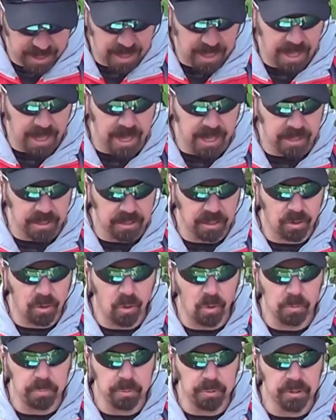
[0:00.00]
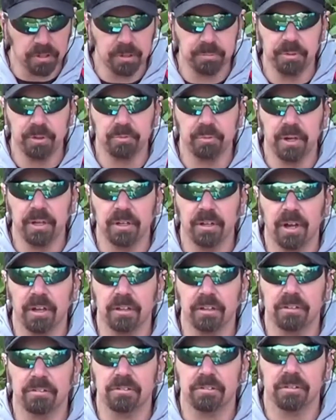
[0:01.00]
And a whole book could be written
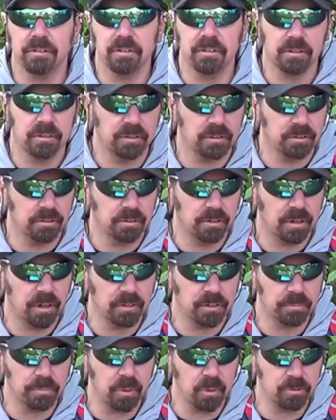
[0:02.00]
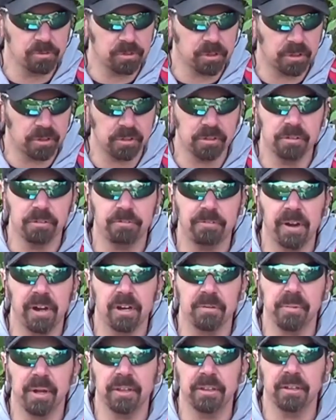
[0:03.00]
on the bow drill
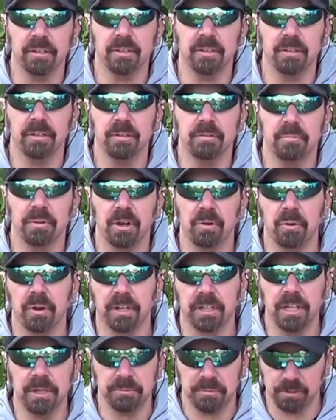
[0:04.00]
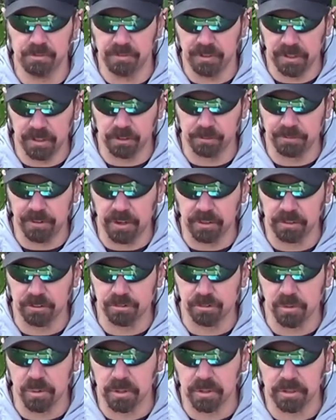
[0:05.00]
fire method, but I want to keep this video fairly
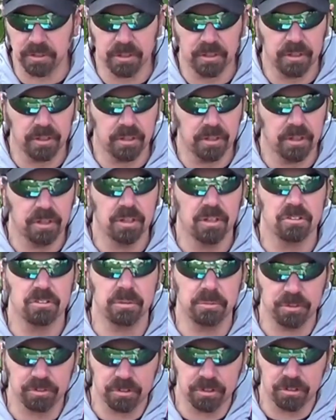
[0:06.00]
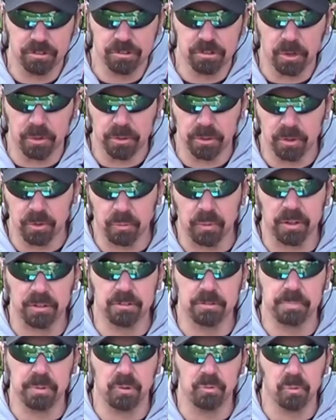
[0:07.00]
short. So I'm just going to show you
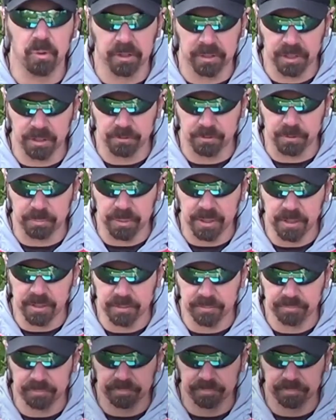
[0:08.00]
what's been working for me.